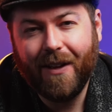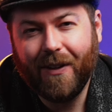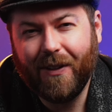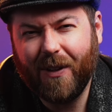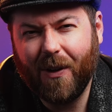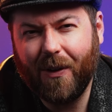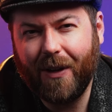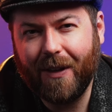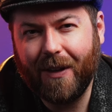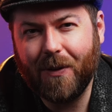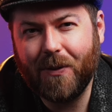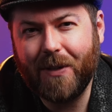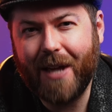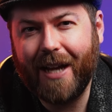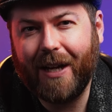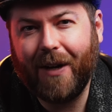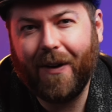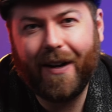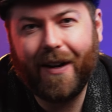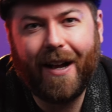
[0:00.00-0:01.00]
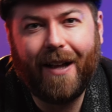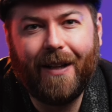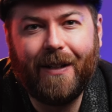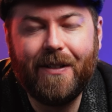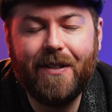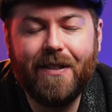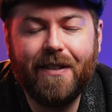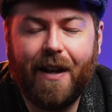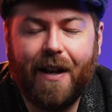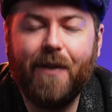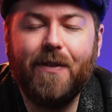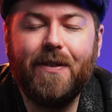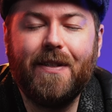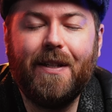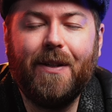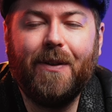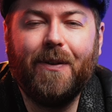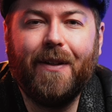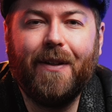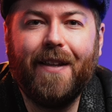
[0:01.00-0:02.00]
Go get those accurate colors and I'll see
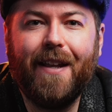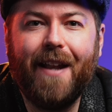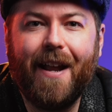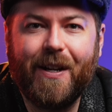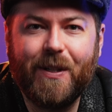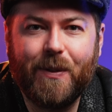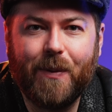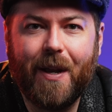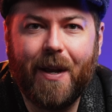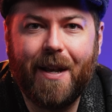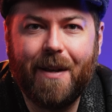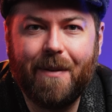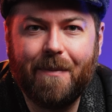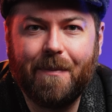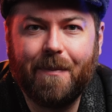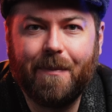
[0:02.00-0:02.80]
you in the next one.